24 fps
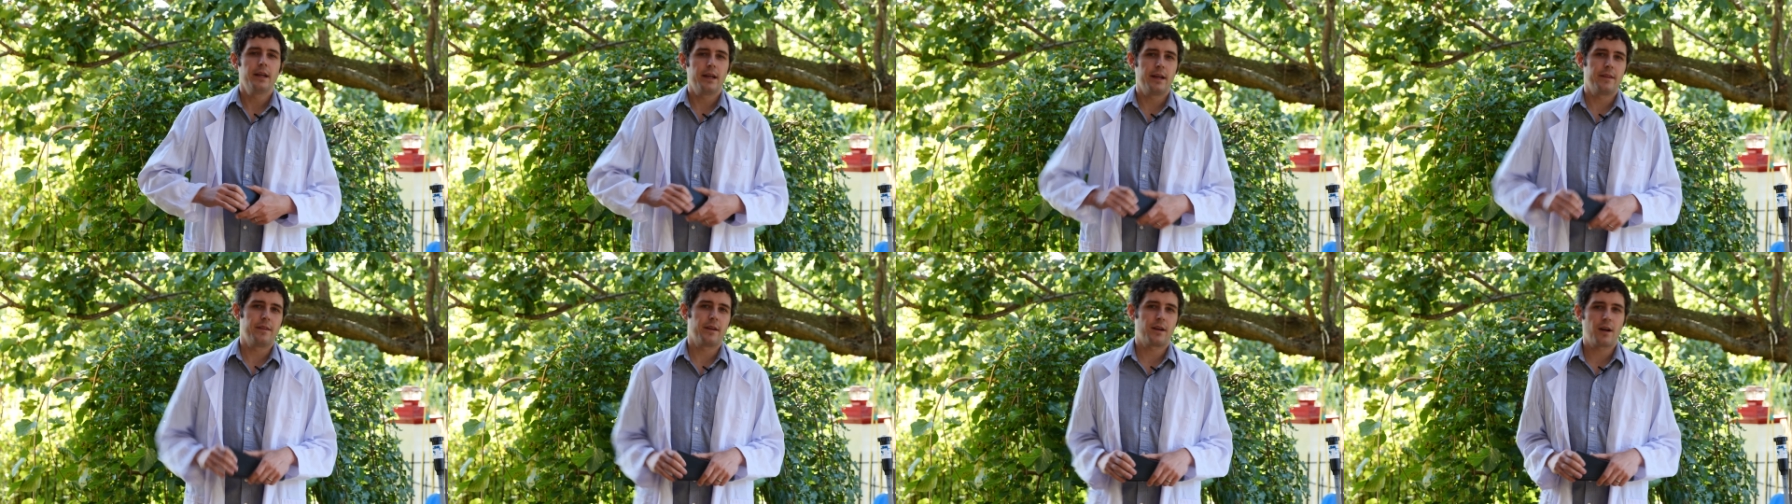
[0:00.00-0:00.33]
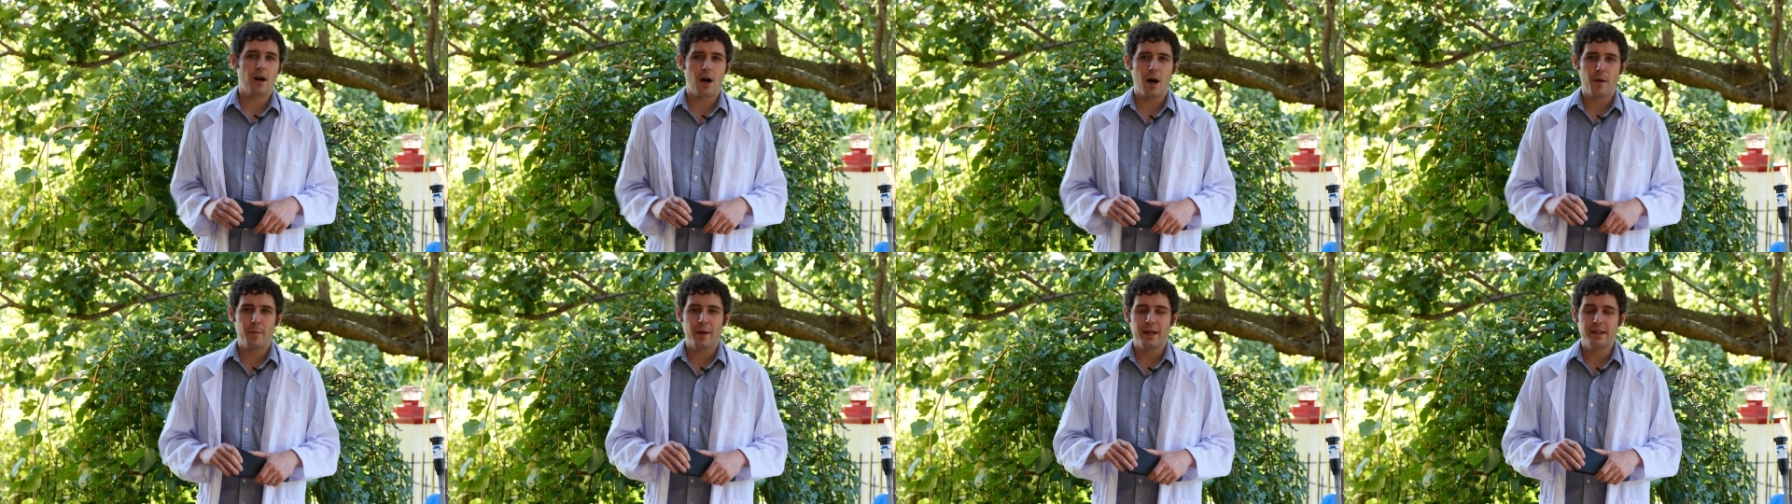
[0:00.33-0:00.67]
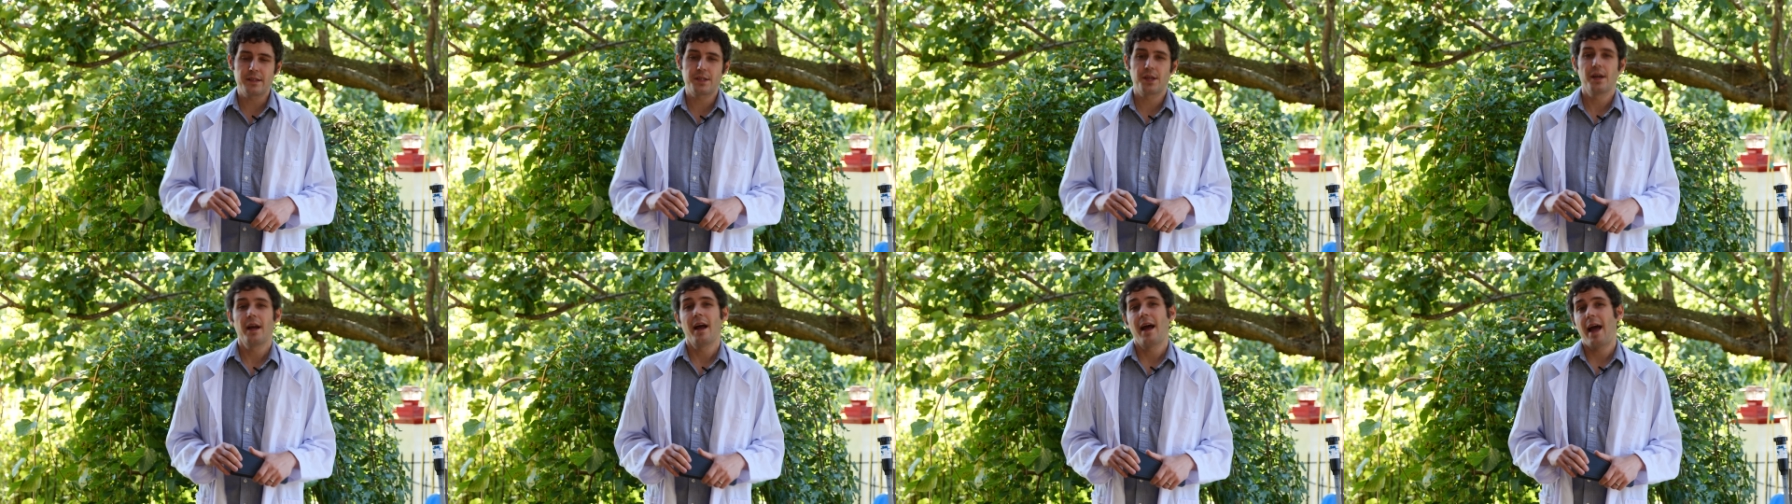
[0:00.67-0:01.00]
in the
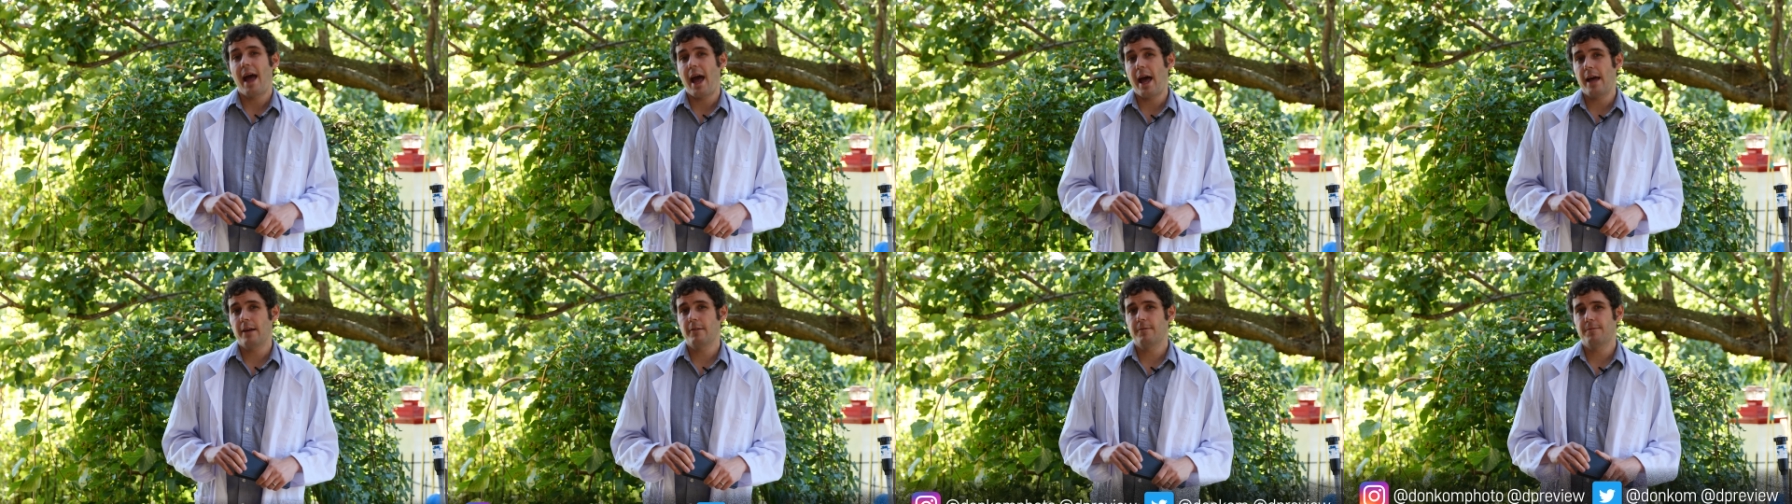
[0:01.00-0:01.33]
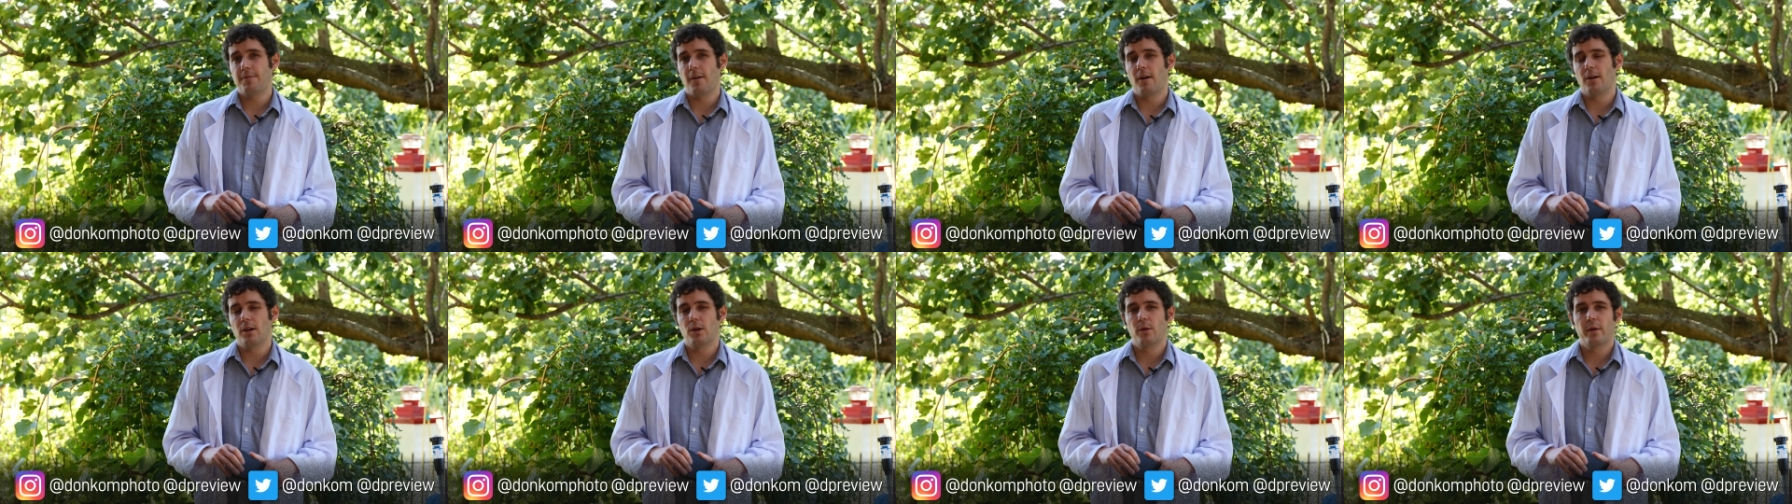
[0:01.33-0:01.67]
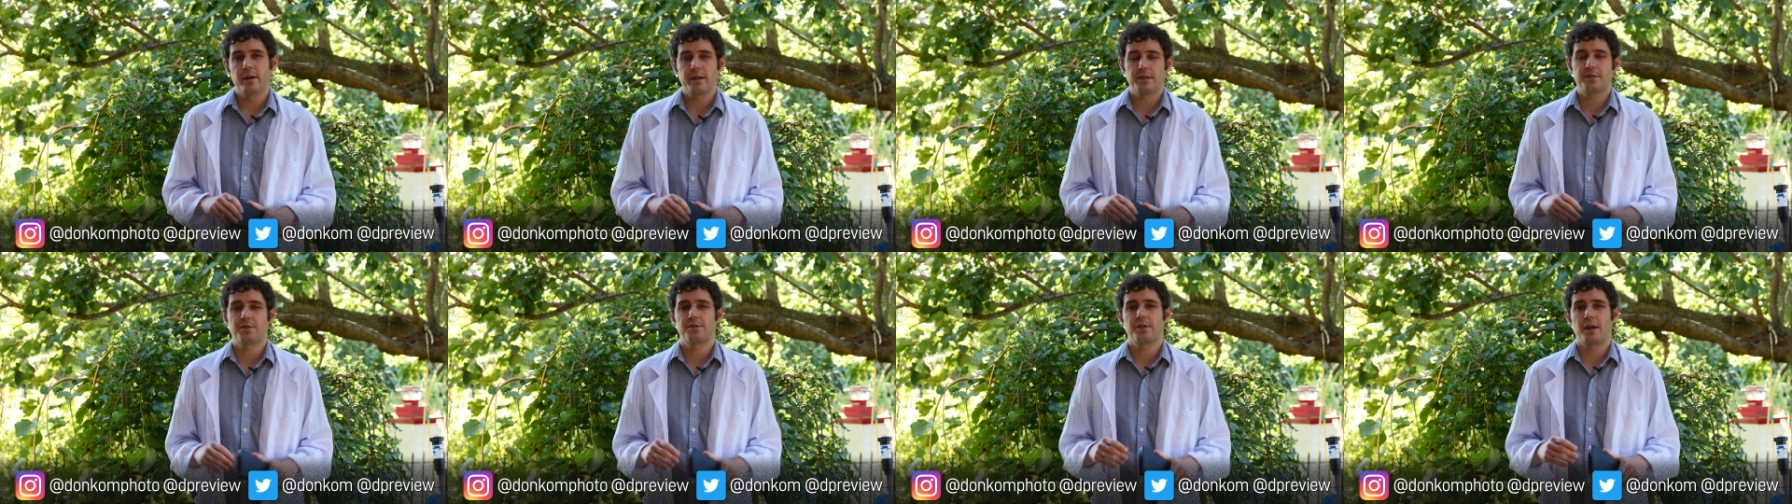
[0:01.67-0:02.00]
comments, and follow
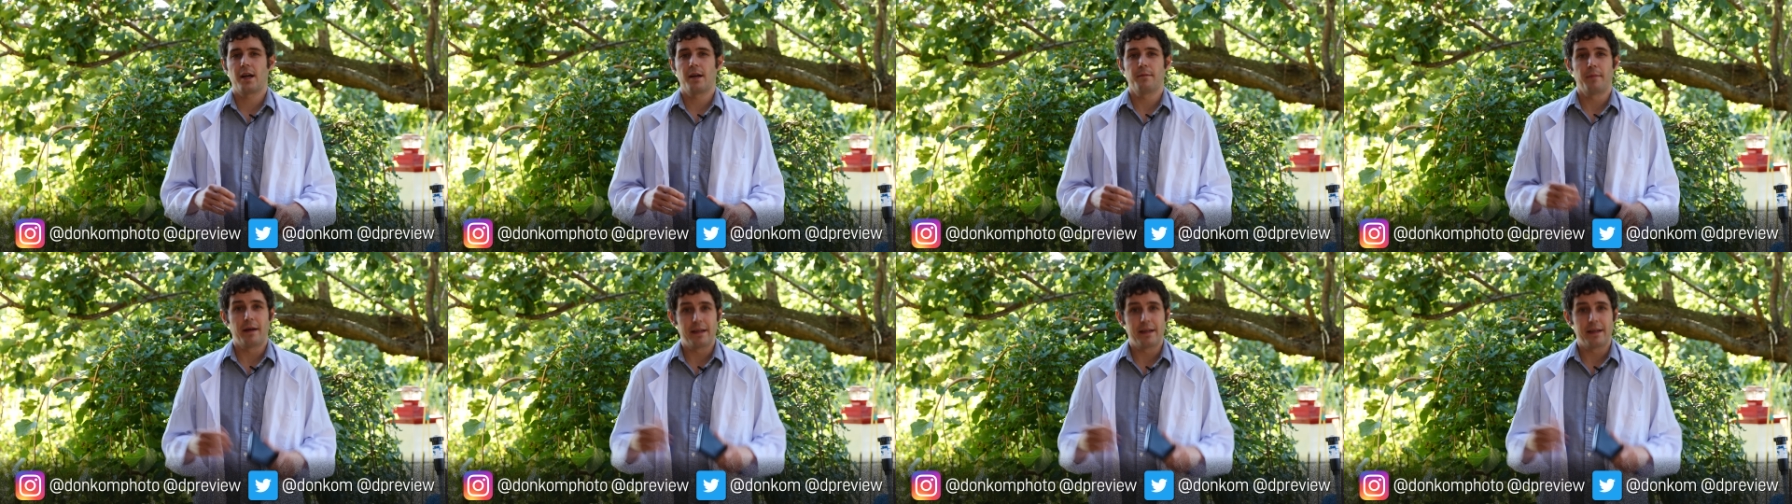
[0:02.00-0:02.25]
us, uh,